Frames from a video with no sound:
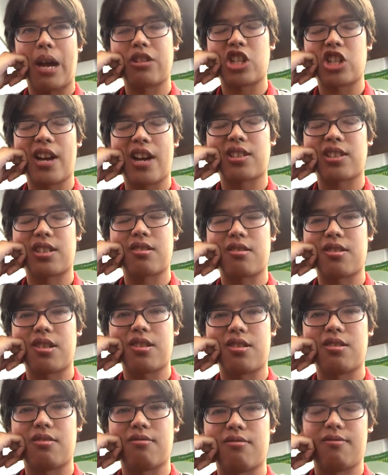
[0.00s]
Matt
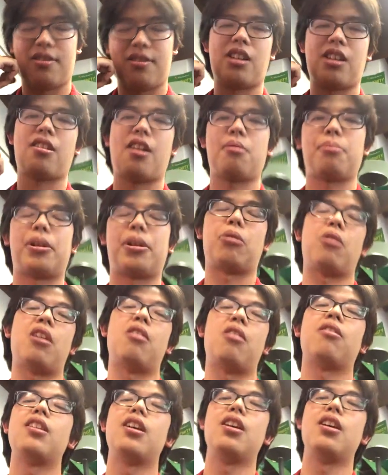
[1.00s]
Jackson did
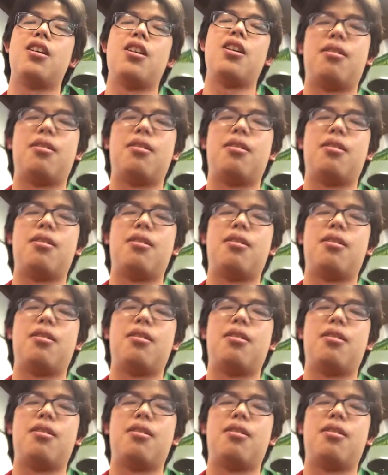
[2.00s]
incredibly well.